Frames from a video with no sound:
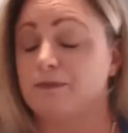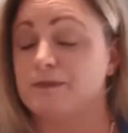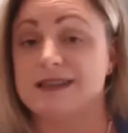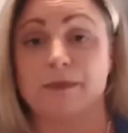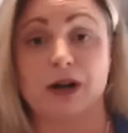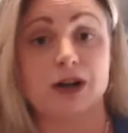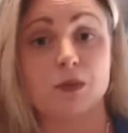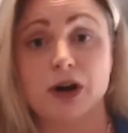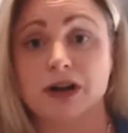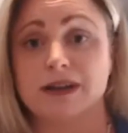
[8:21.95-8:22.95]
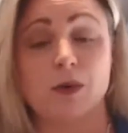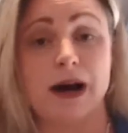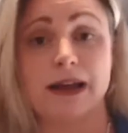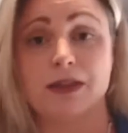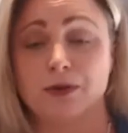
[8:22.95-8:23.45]
Someone can work their
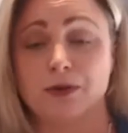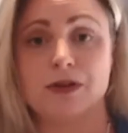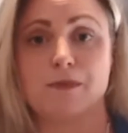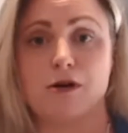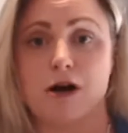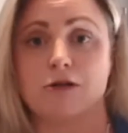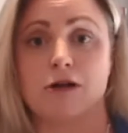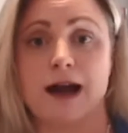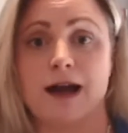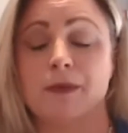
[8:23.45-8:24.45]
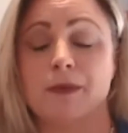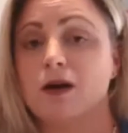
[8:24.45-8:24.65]
way through the program.